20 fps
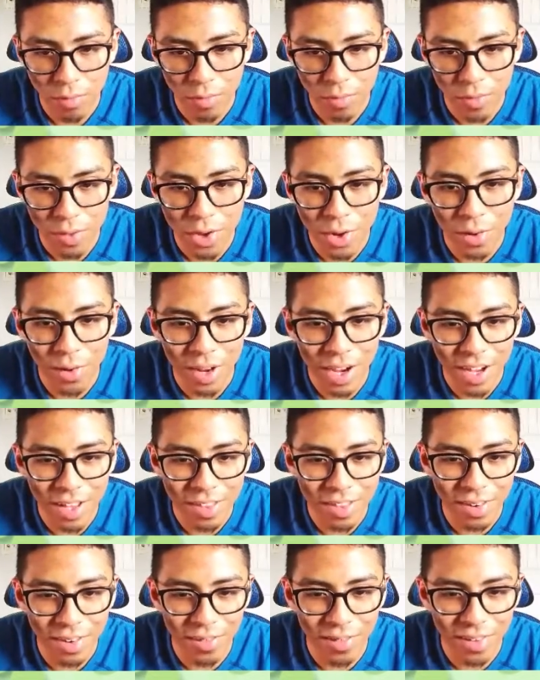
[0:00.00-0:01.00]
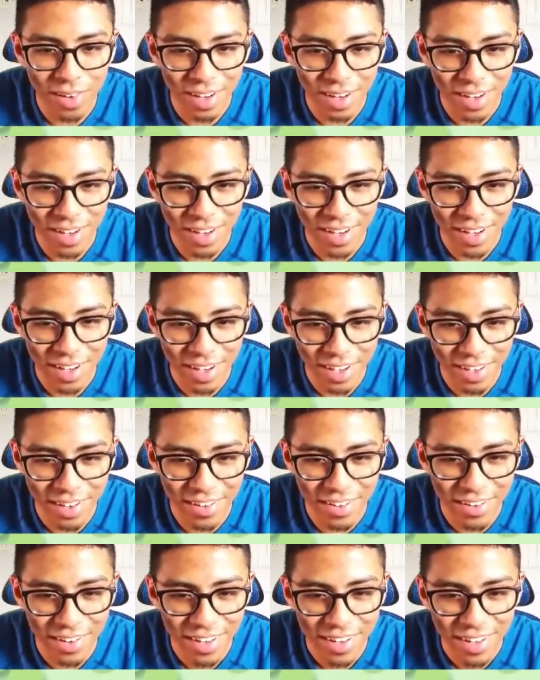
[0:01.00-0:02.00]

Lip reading: No, I don't want... No.